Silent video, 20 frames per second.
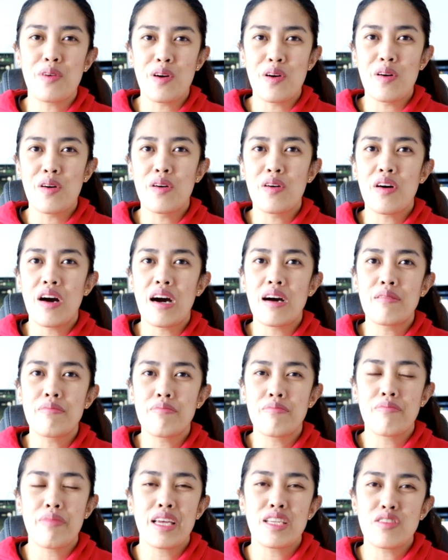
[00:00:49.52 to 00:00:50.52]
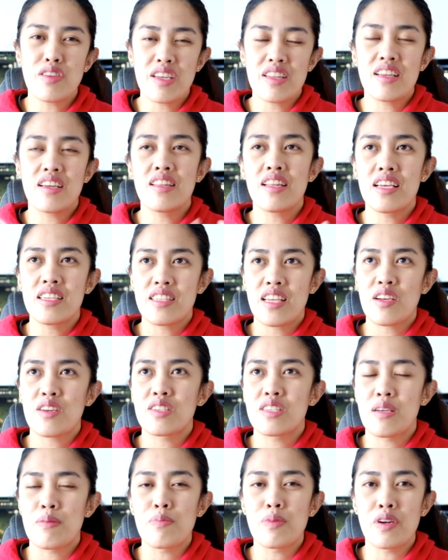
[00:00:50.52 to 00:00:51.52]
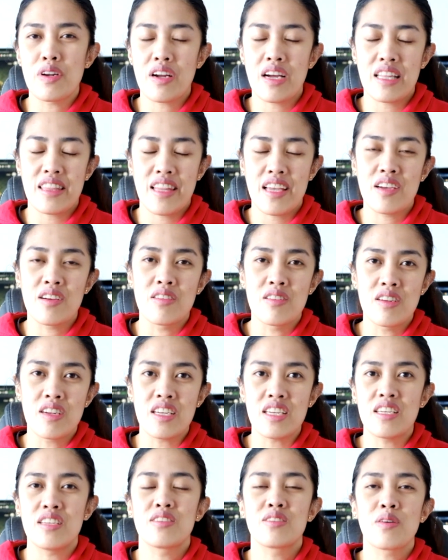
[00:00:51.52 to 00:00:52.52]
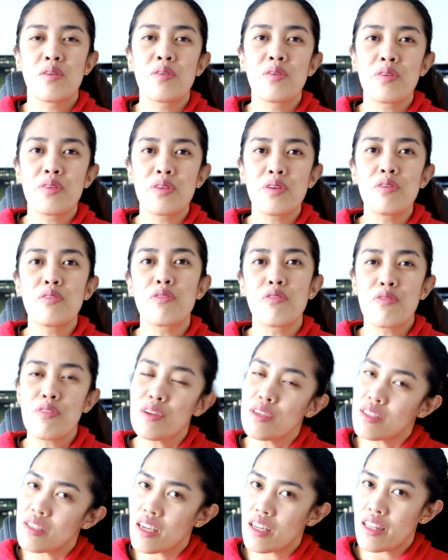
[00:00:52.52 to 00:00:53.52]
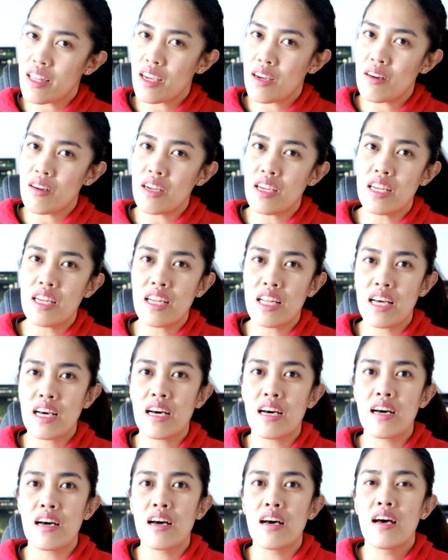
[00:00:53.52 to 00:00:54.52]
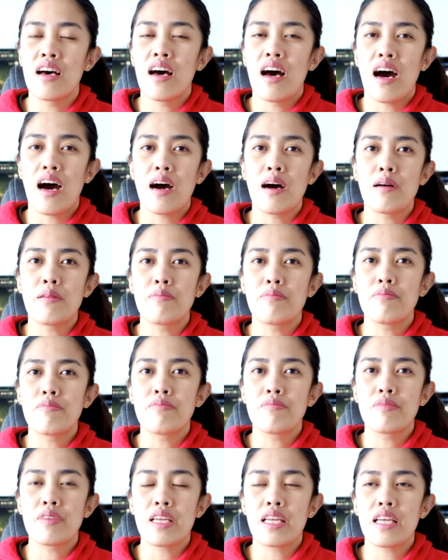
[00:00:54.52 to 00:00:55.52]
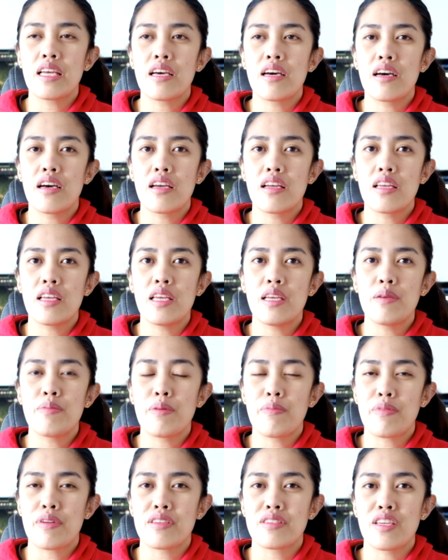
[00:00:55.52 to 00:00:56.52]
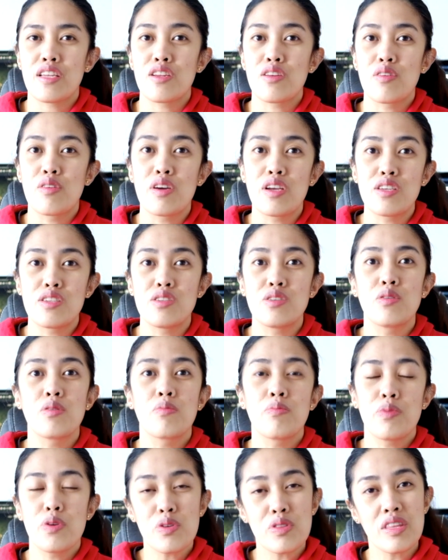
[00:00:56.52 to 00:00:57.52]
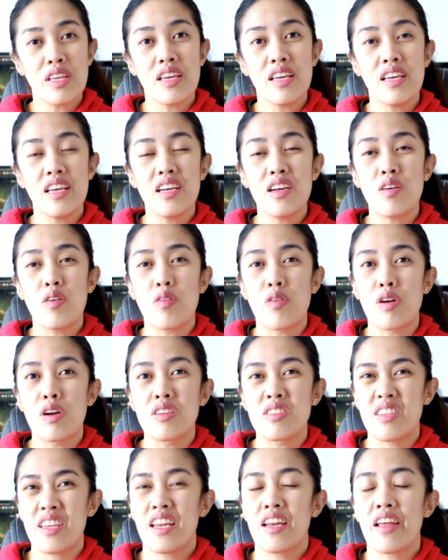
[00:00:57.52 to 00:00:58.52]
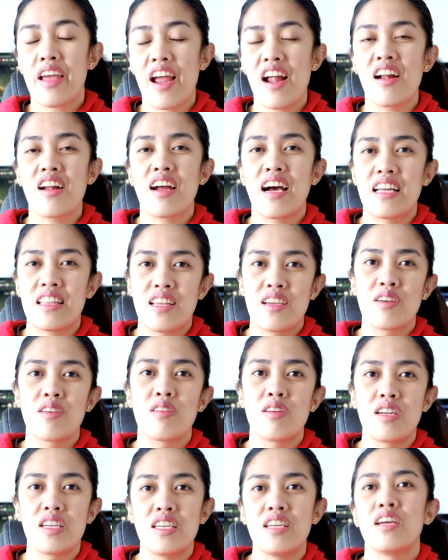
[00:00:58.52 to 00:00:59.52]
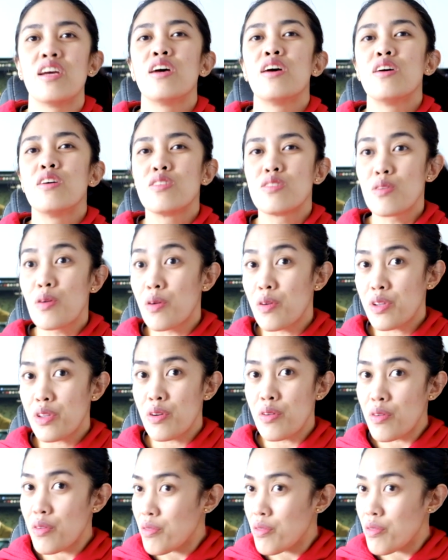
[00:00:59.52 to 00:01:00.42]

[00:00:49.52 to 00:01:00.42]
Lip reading: ko, medyo itadissect ko siya per category. So yung first category na i-represent ko is yung beauty or skincare category. So yung